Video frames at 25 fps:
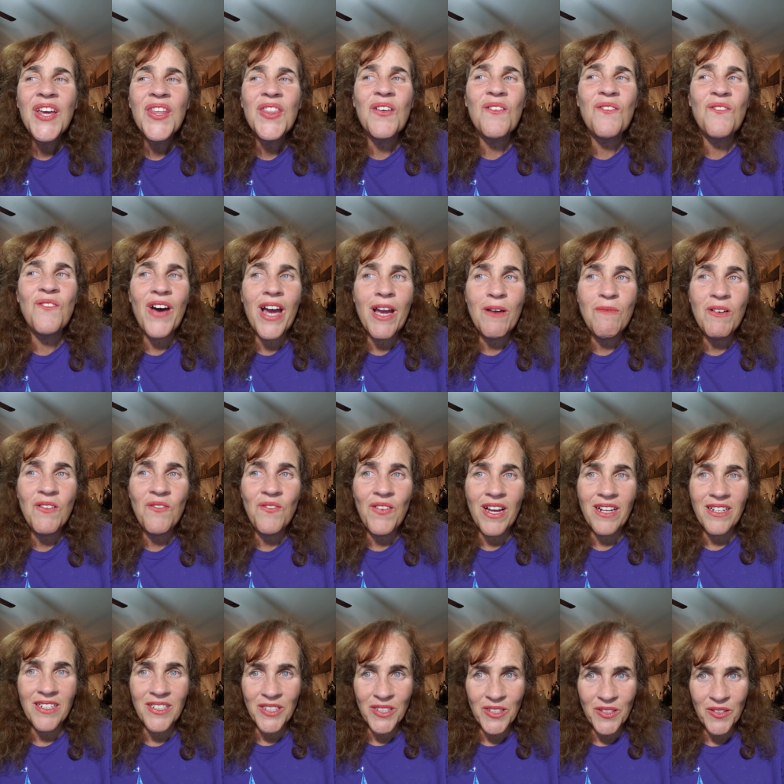The fiber
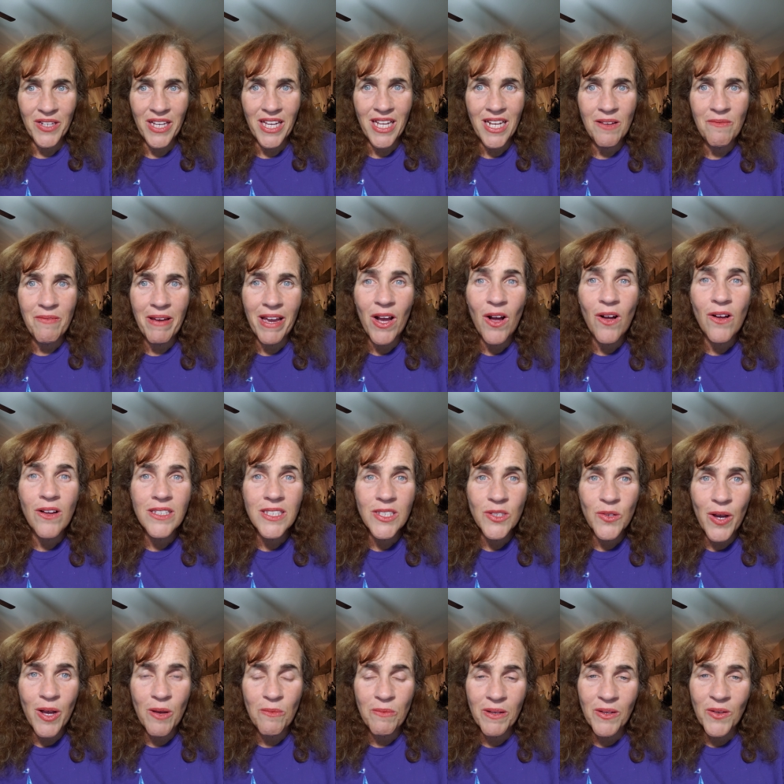found in zucchini may also
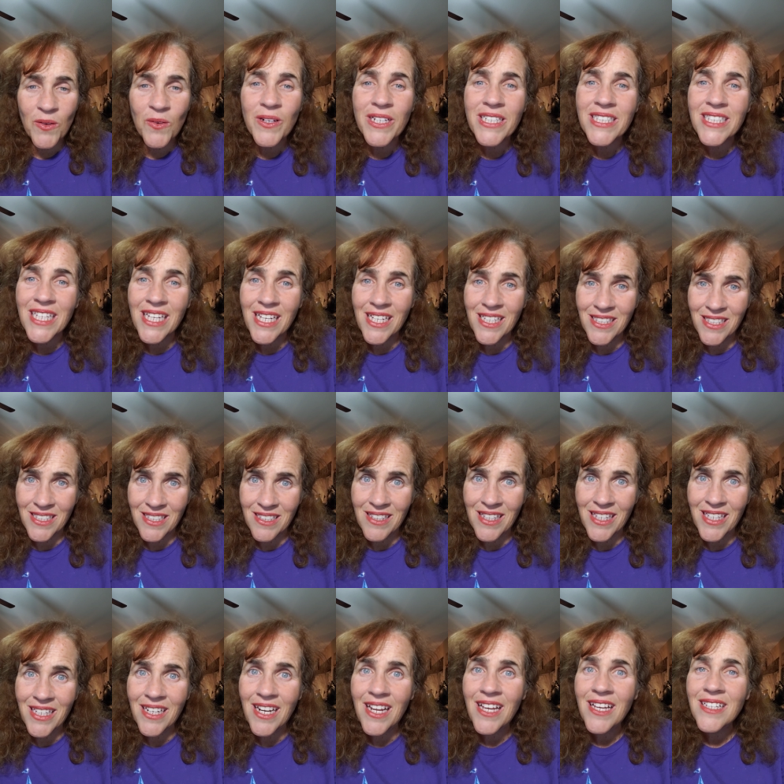help increase
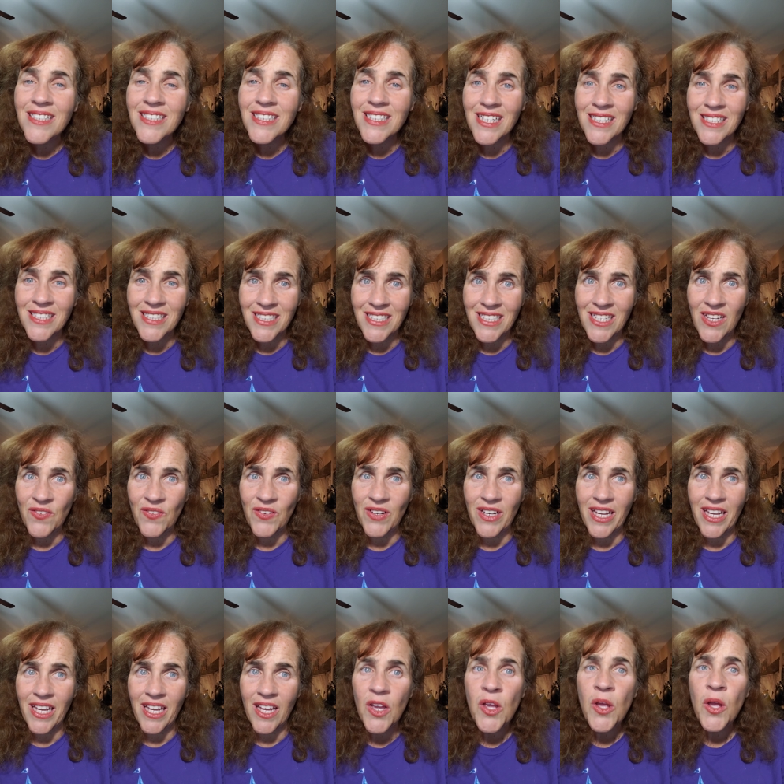insulin
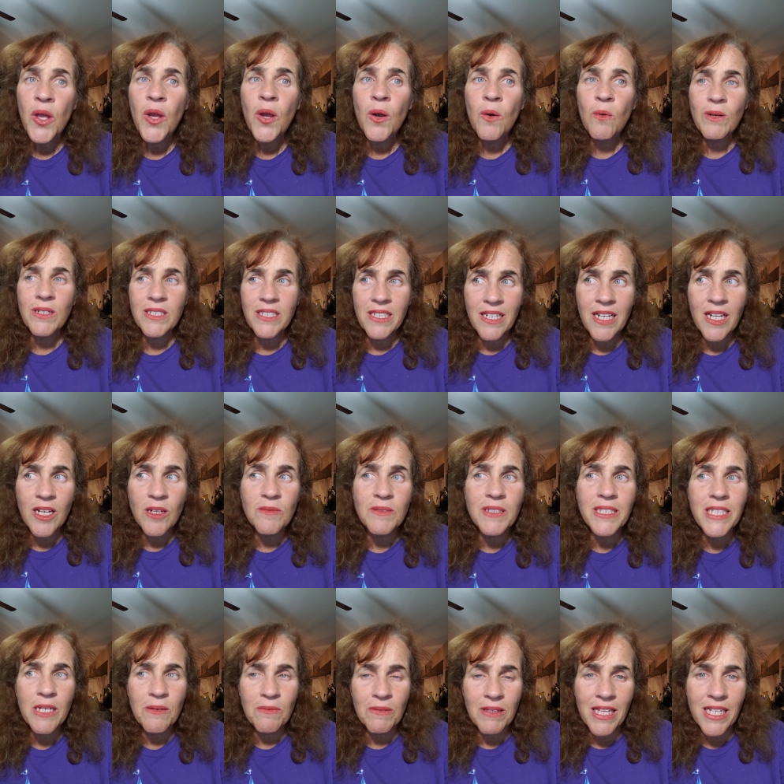sensitivity, which can help
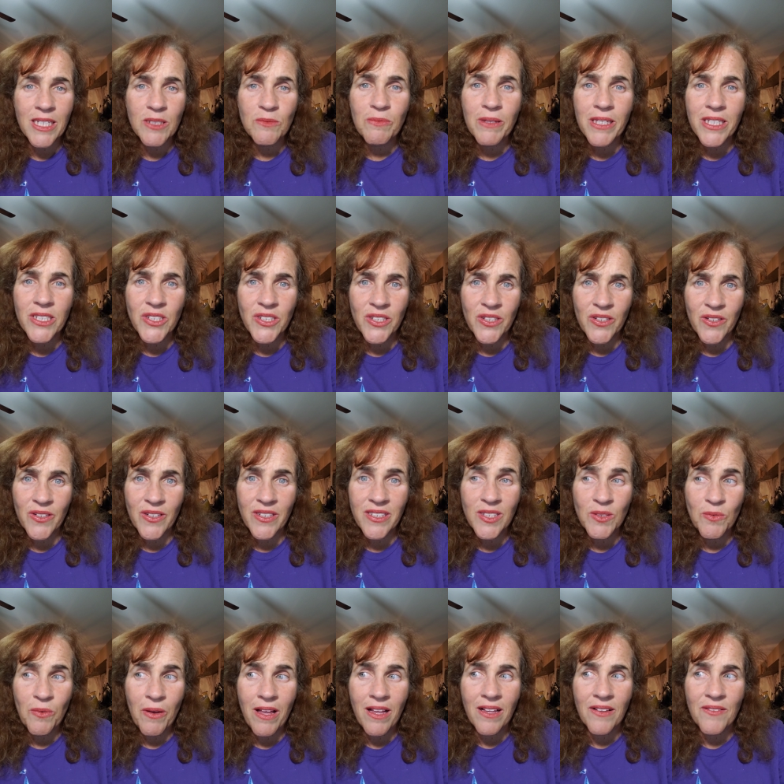stabilize blood sugar
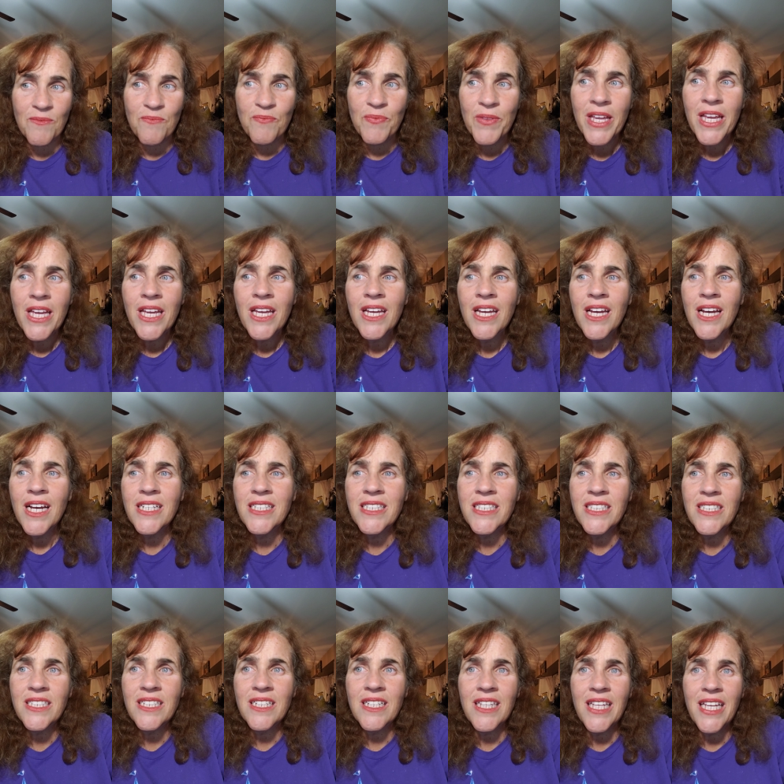as well.
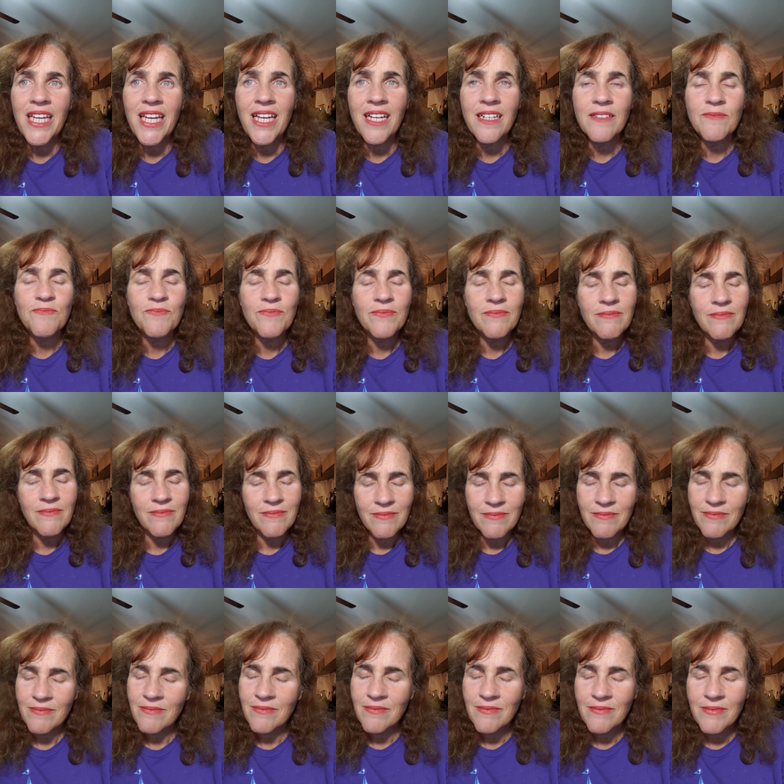Additionally,
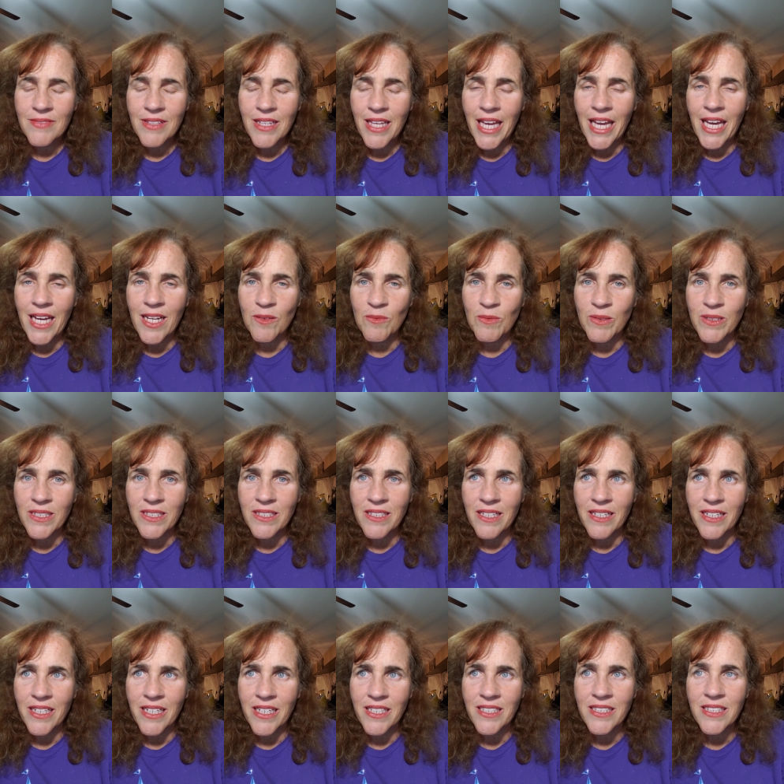animal
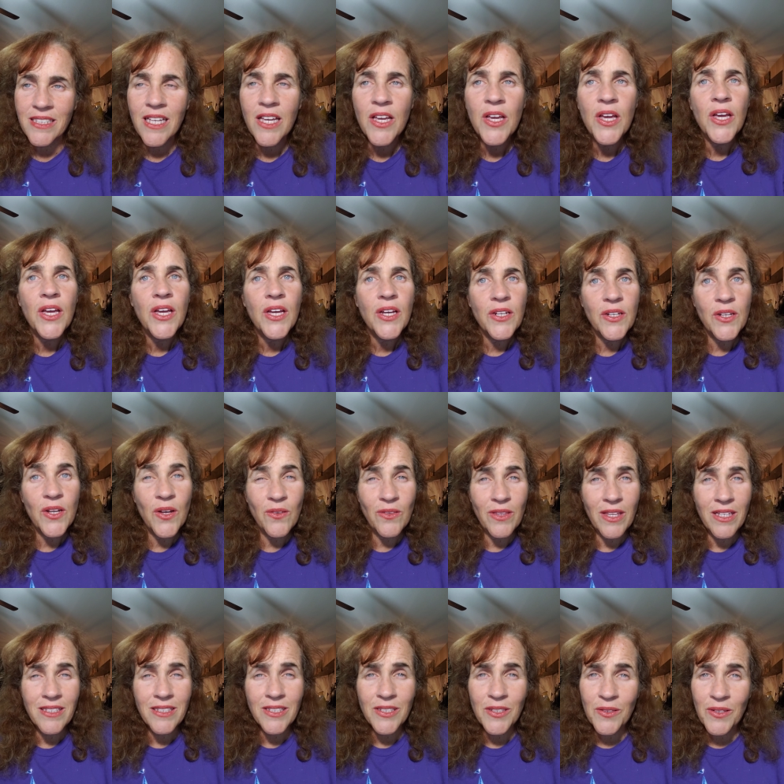studies note
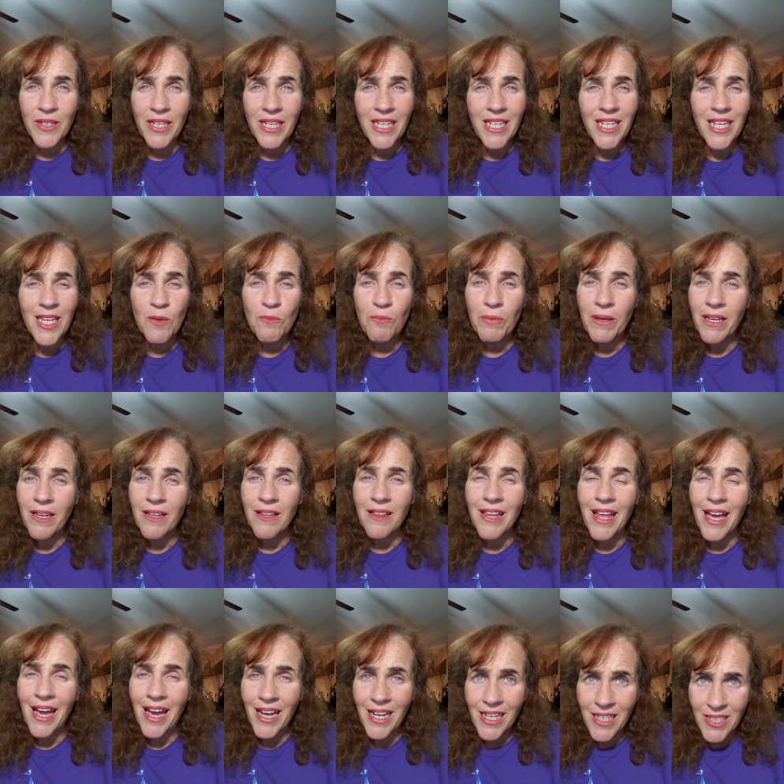that zucchini peel
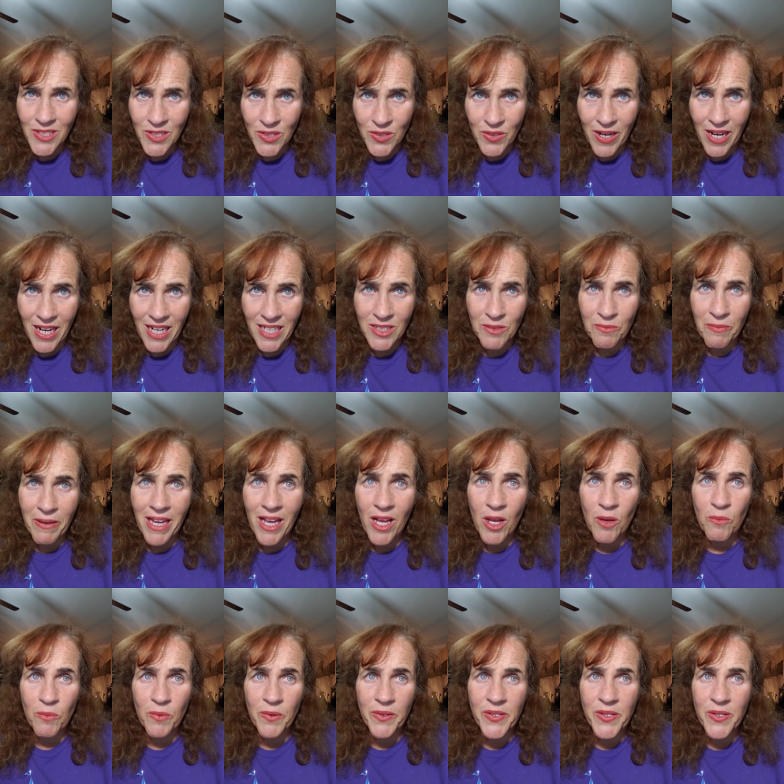extract may
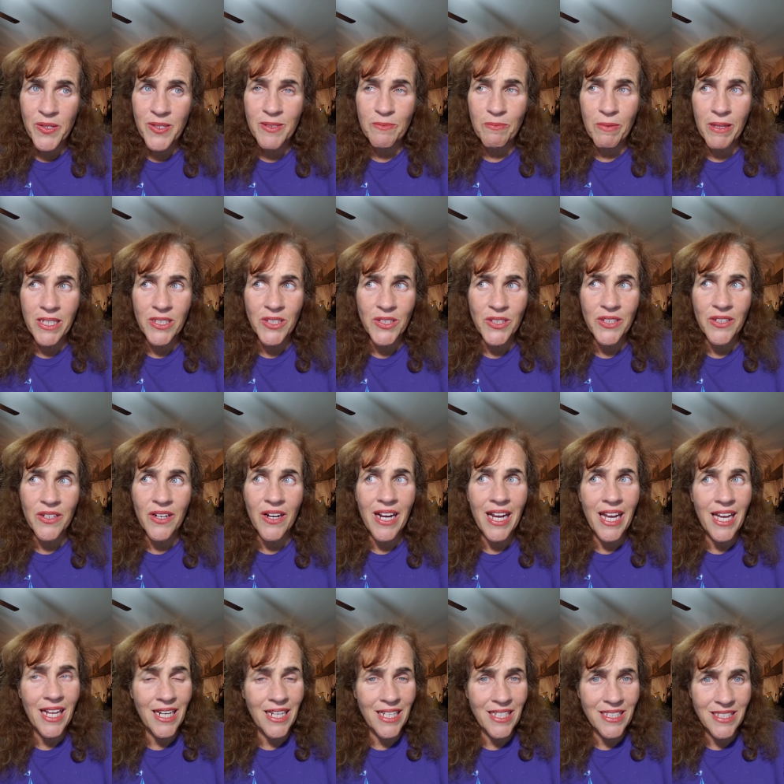help reduce blood sugar
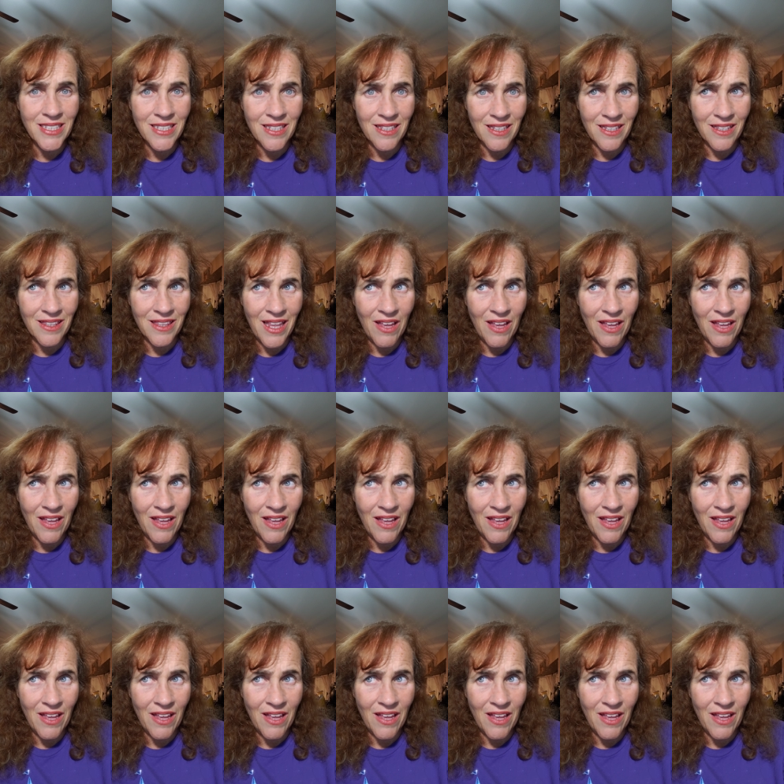and insulin